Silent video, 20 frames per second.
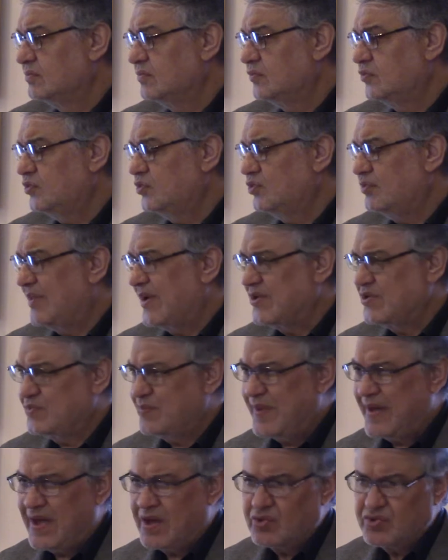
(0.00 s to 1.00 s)
to my
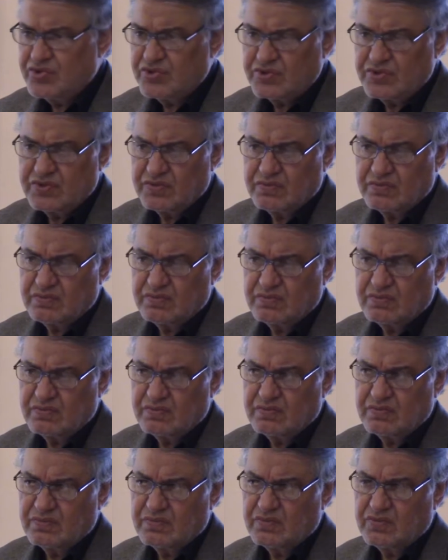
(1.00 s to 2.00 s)
spouse
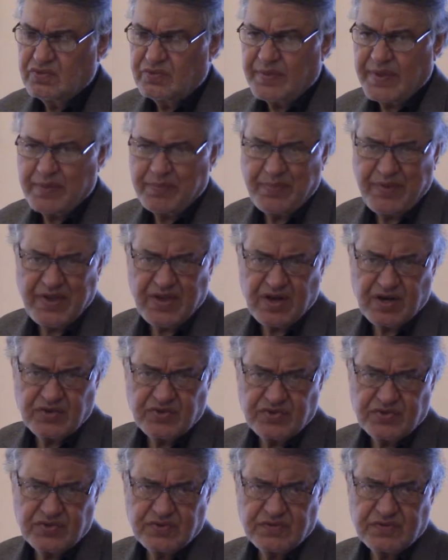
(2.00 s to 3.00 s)
to my
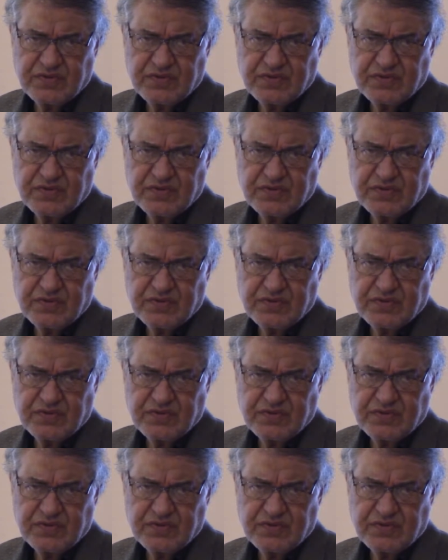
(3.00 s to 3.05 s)
parents